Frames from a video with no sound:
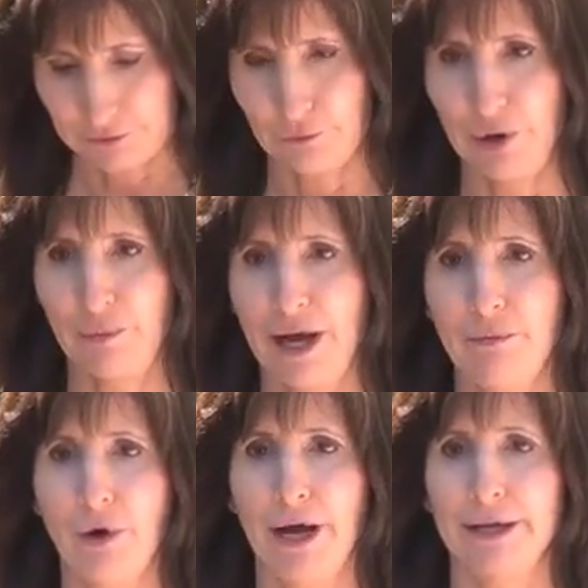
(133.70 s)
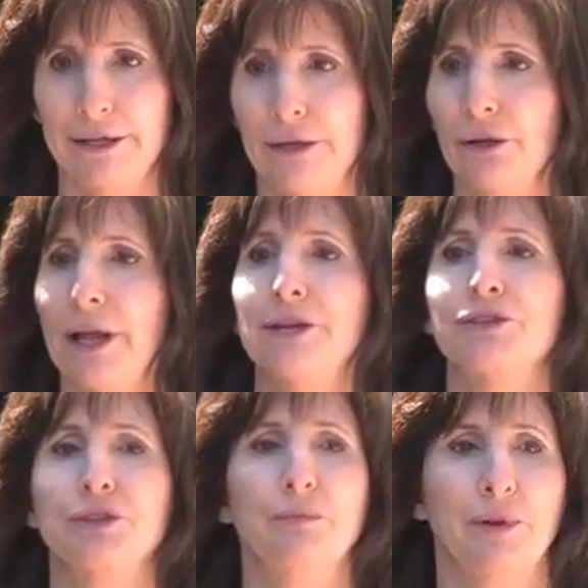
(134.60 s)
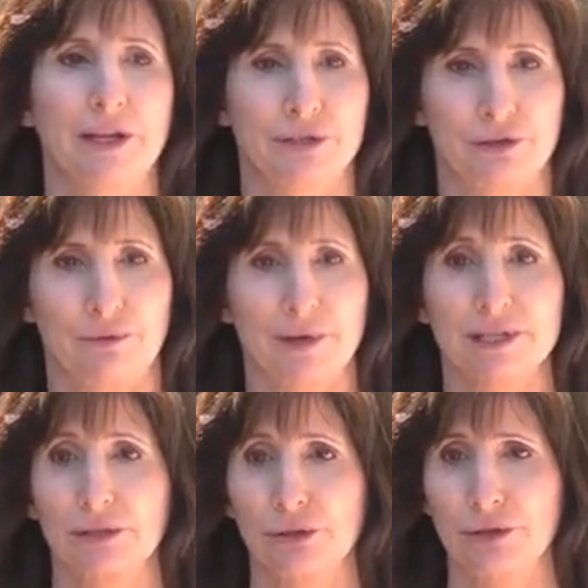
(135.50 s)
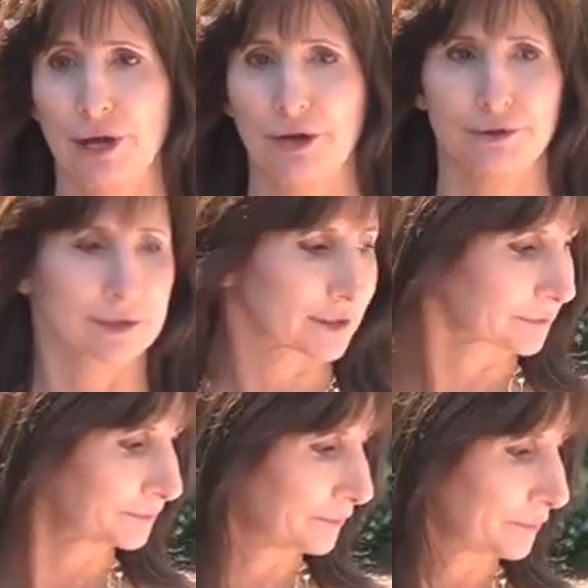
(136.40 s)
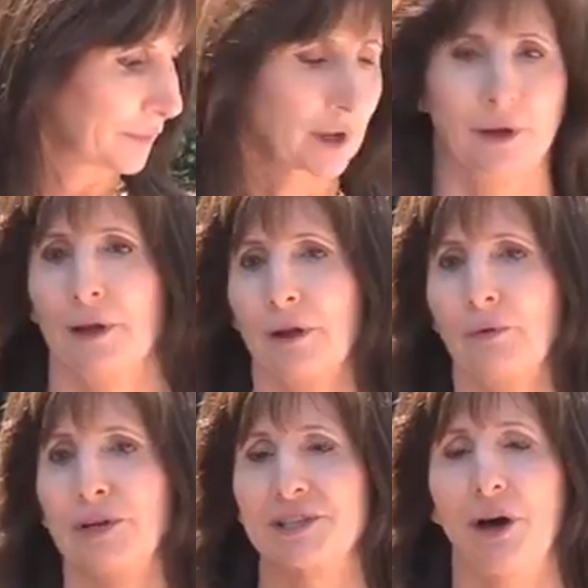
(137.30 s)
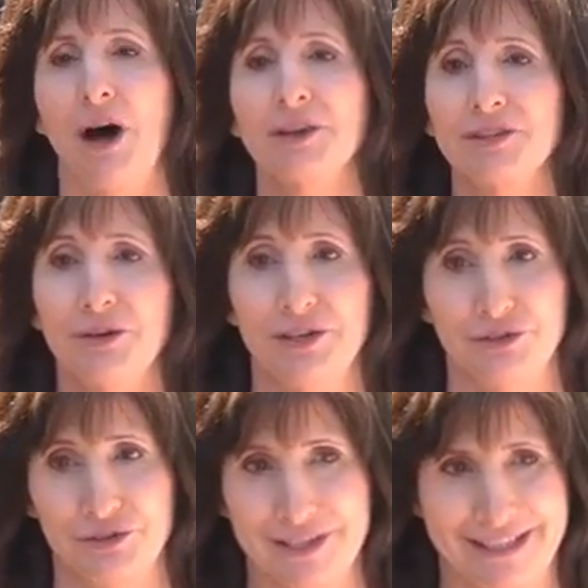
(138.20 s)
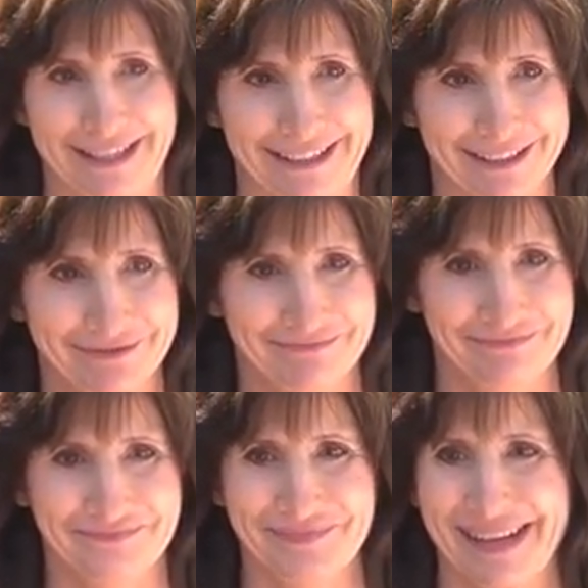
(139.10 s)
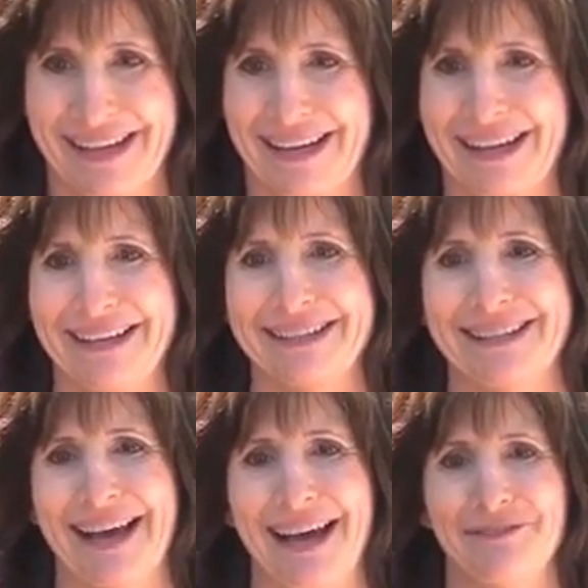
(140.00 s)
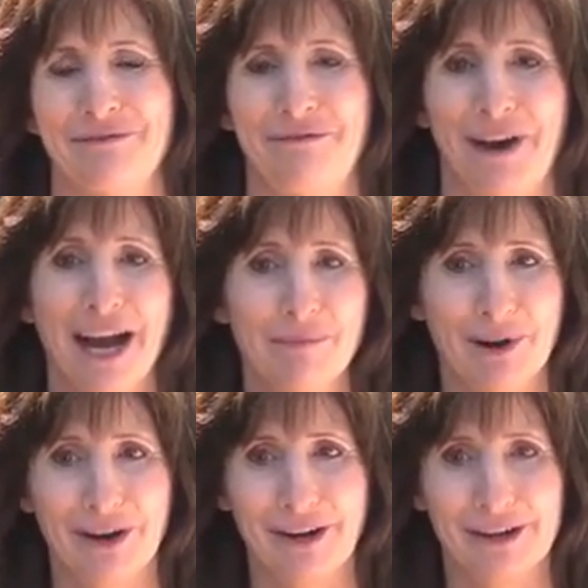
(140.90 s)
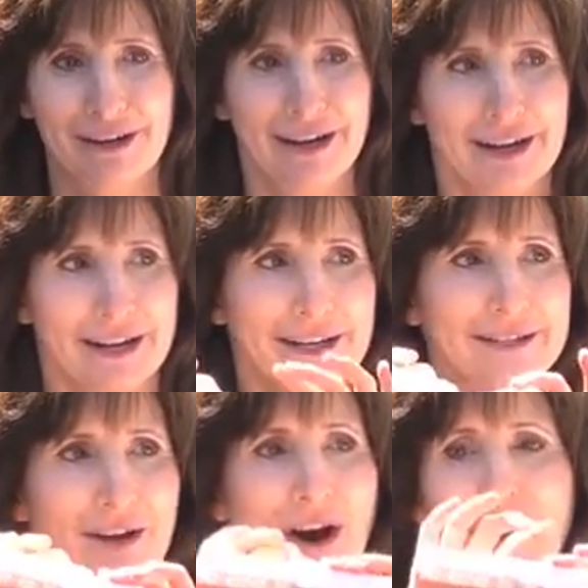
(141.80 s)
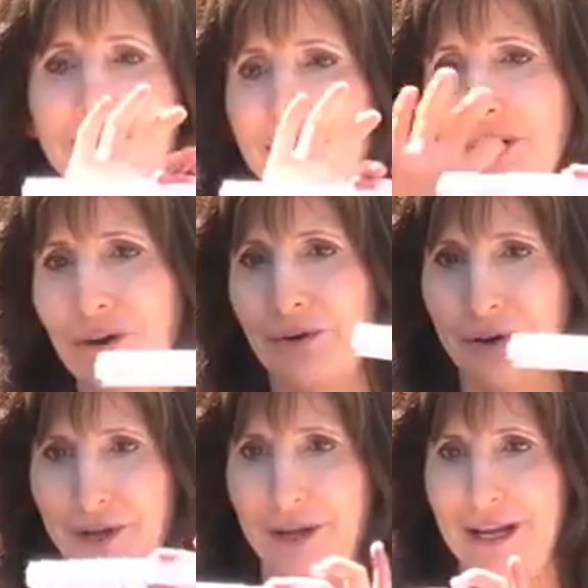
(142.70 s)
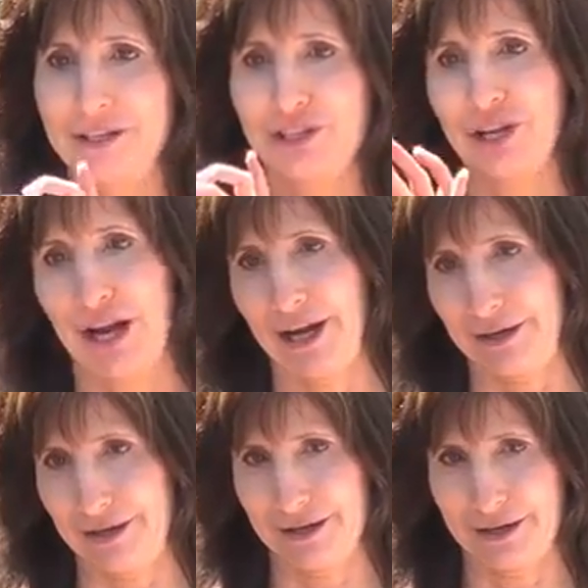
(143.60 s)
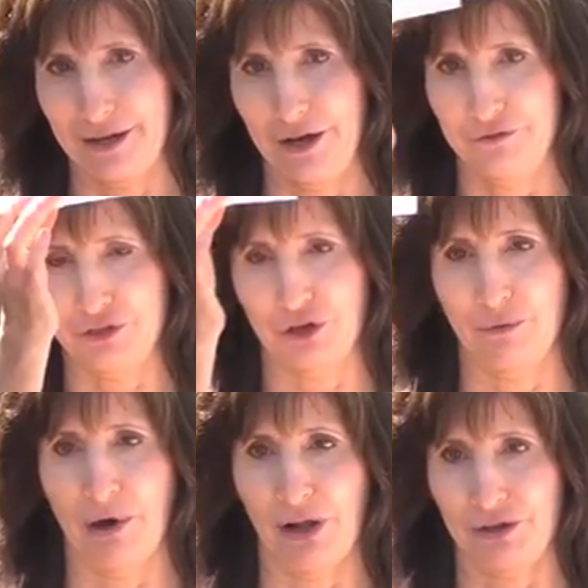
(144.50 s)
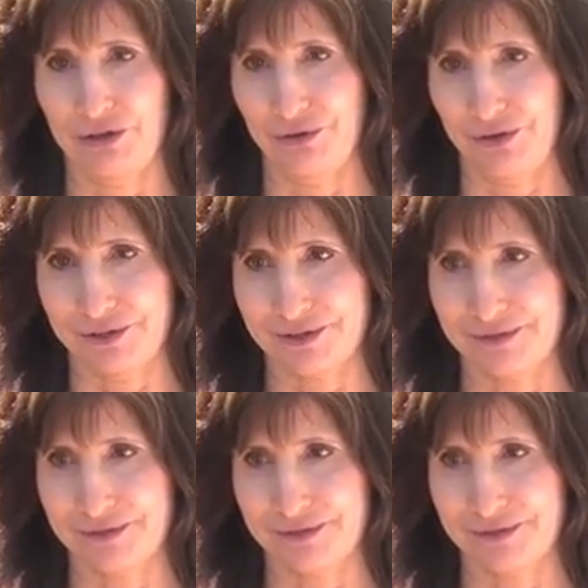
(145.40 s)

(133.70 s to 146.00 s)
one by one, and they'll enter the bloodstream as glucose. What's also interesting is that fiber is also a chain of sugar molecules.